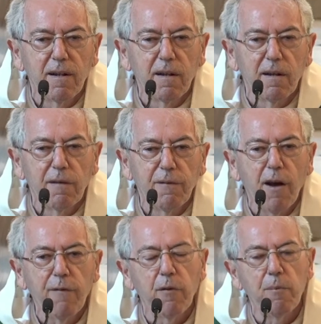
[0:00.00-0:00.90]
Far
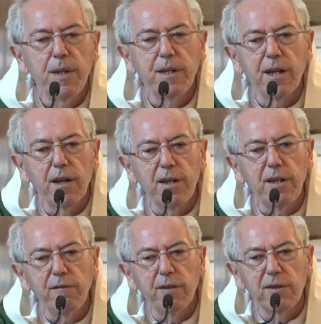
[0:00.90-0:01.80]
from being
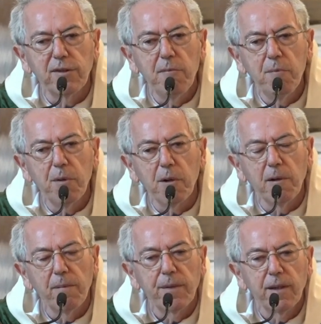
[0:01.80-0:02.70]
naive and simple,
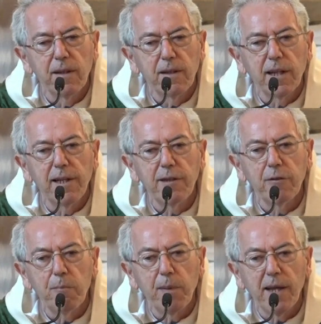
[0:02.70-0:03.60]
that little
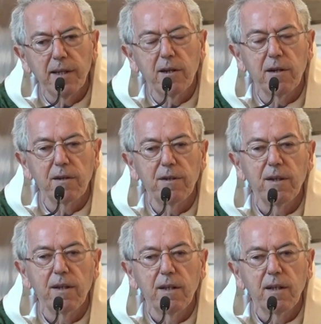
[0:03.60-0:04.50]
placard
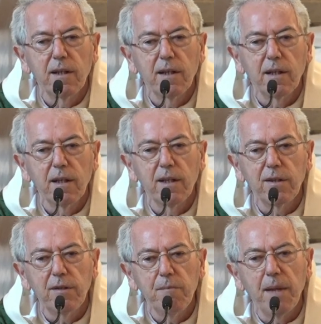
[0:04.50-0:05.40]
is
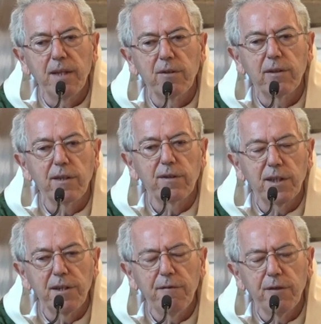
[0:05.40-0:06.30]
immensely
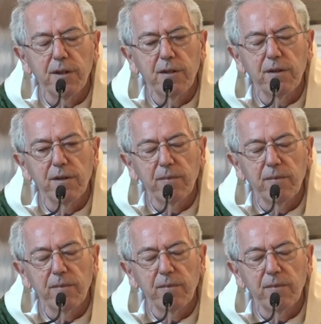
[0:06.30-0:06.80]
significant.